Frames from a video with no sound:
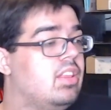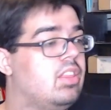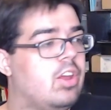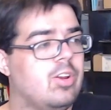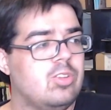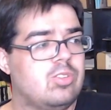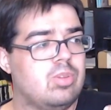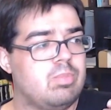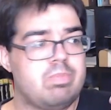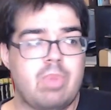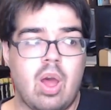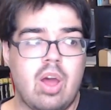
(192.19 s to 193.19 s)
There's
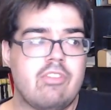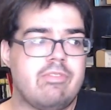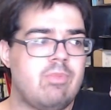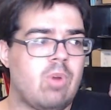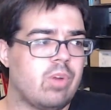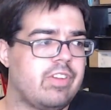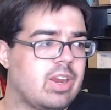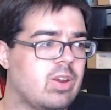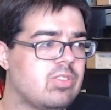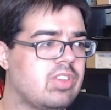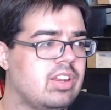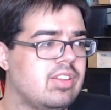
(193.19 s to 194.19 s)
both more
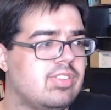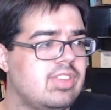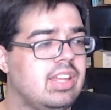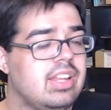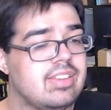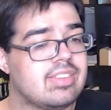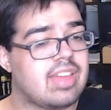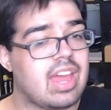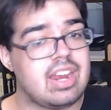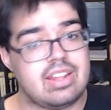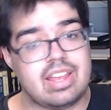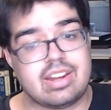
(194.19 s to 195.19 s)
figures on the silly
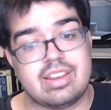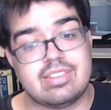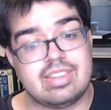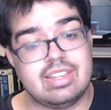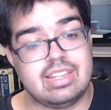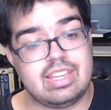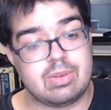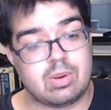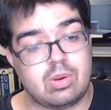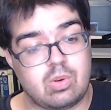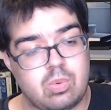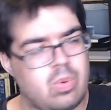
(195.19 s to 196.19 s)
side, like the silly
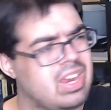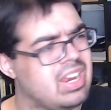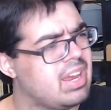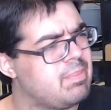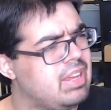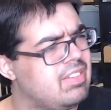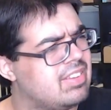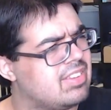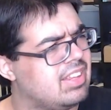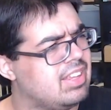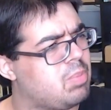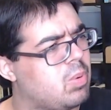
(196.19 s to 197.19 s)
queen, I believe, the
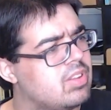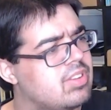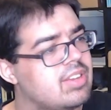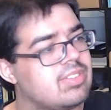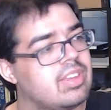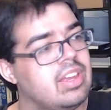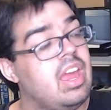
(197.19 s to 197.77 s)
silly princess,